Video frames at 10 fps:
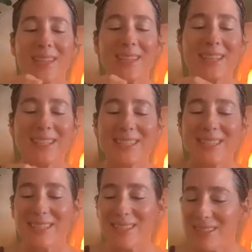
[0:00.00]
It
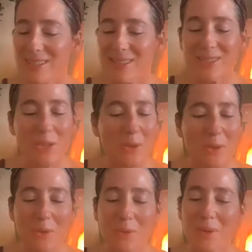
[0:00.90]
is
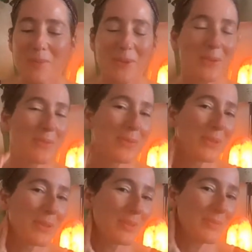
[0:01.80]
so
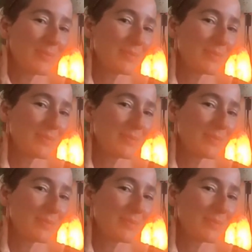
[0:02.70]
beautiful.